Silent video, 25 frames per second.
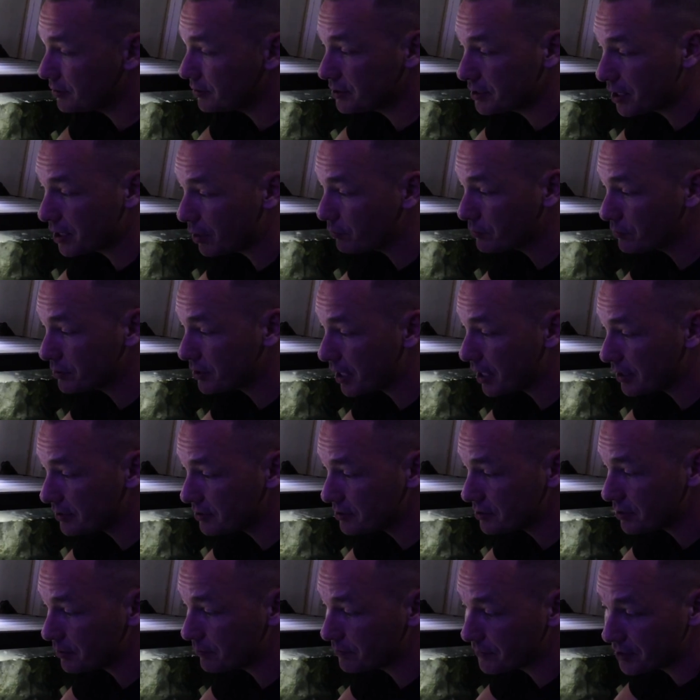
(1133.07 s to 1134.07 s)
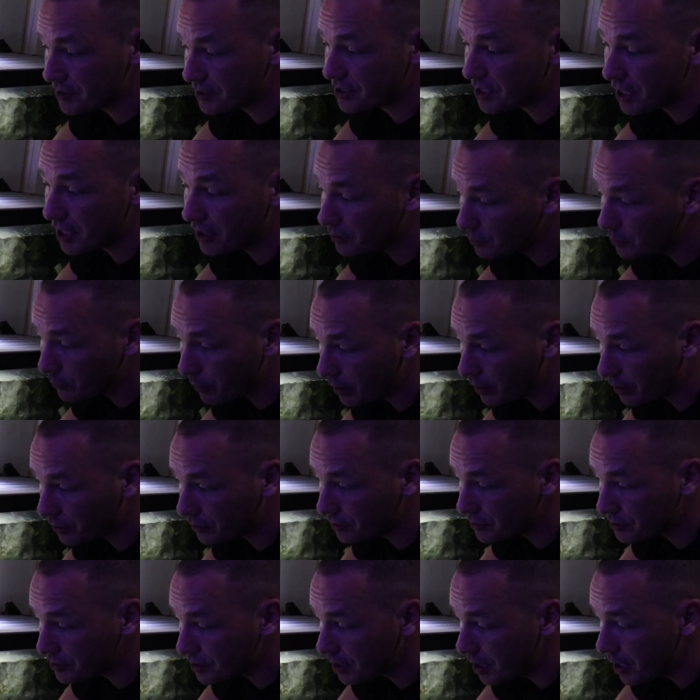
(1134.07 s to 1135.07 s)
don't touch them. The shell
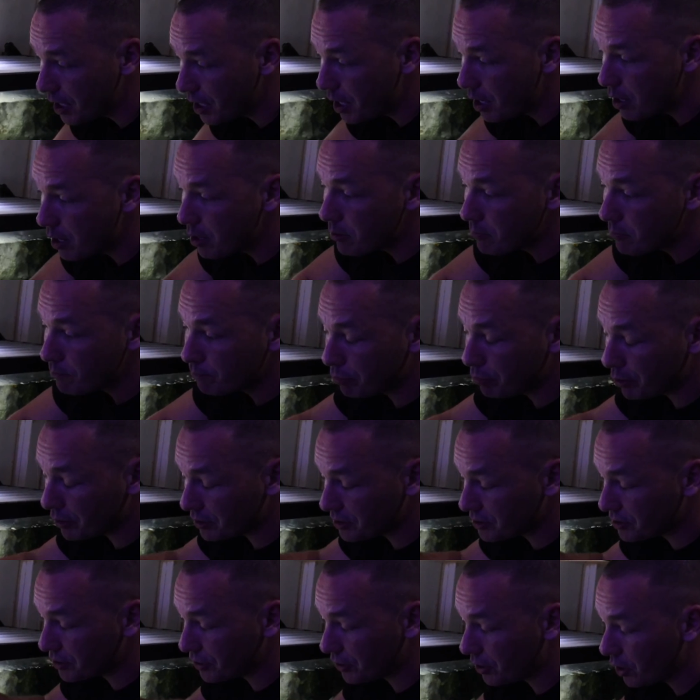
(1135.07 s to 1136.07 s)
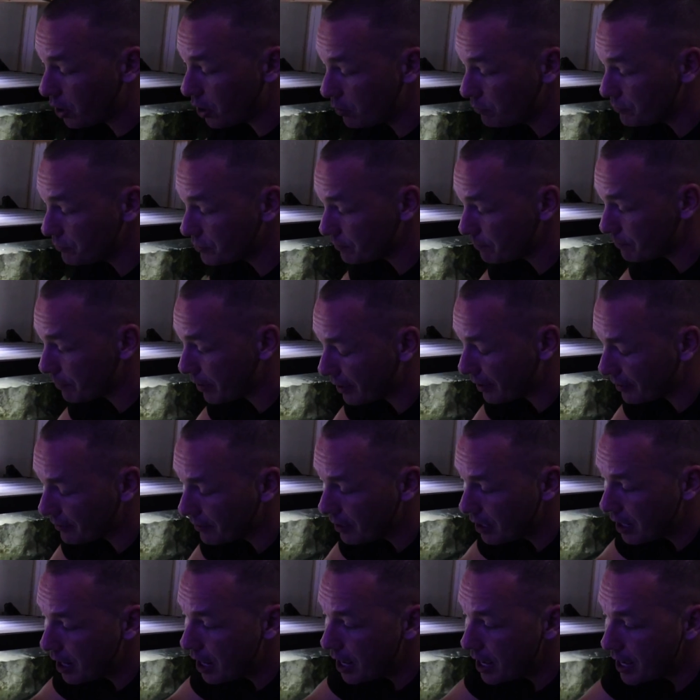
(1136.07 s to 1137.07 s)
dwellers push their homes apart.
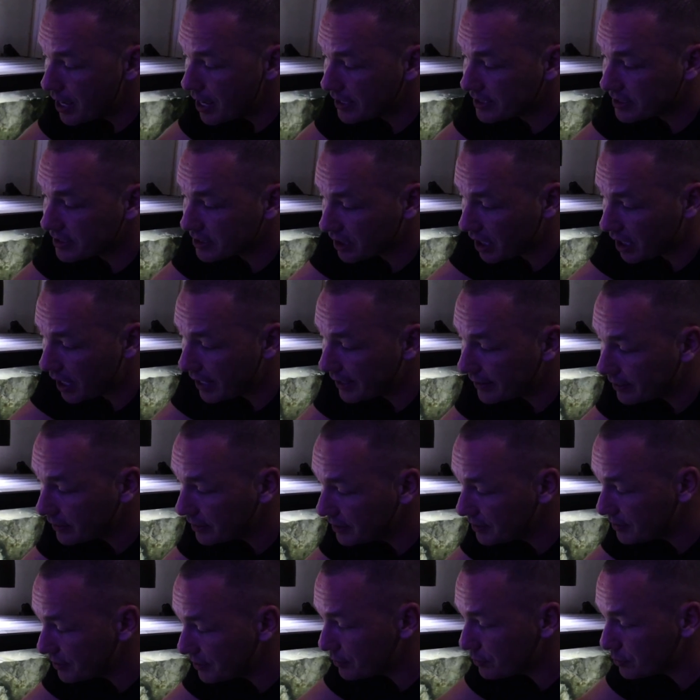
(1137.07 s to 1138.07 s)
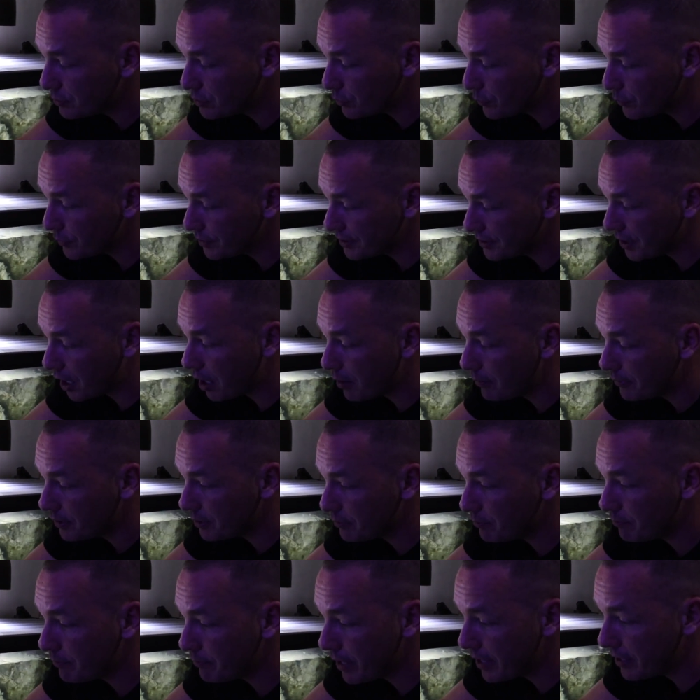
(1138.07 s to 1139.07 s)
It's likely due to a
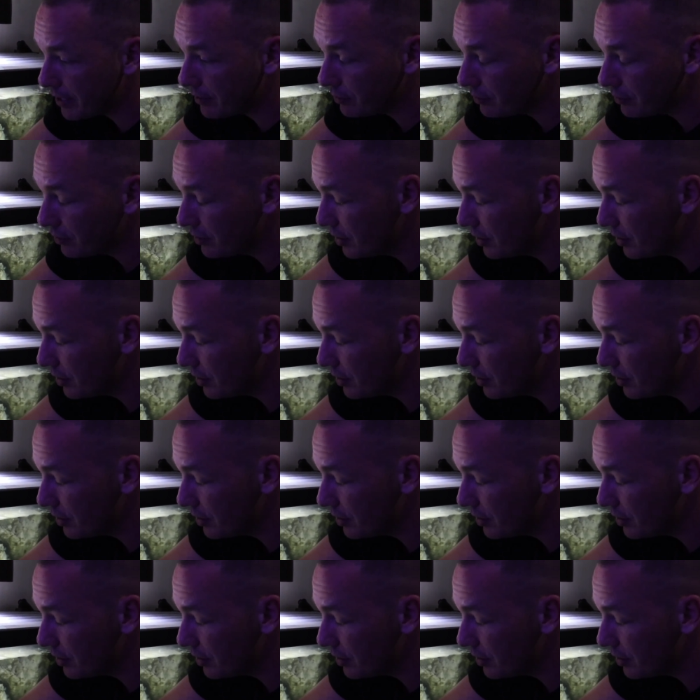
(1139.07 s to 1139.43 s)
dominant male